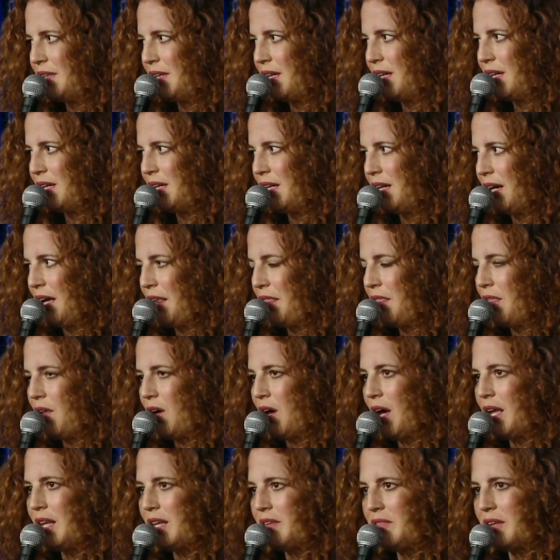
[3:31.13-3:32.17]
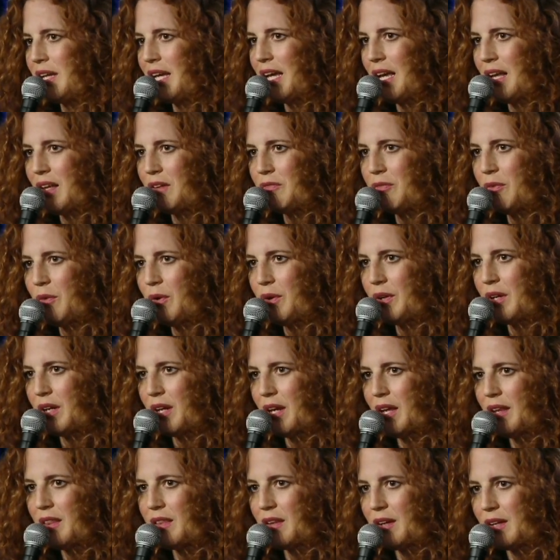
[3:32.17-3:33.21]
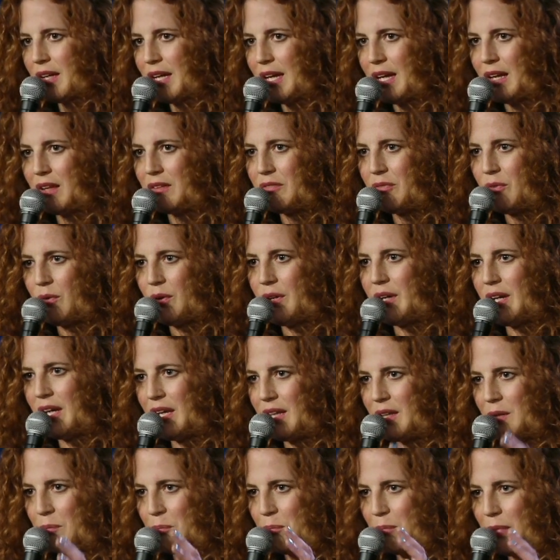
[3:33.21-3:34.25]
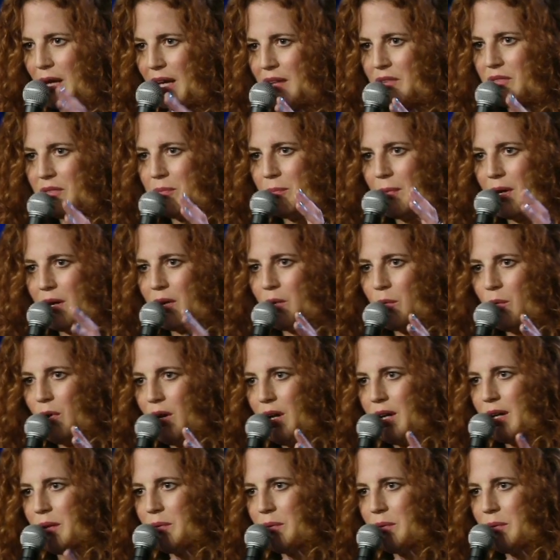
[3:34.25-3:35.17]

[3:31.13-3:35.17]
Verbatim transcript: Uh, I thought, I live in California, and I thought California had the best marijuana.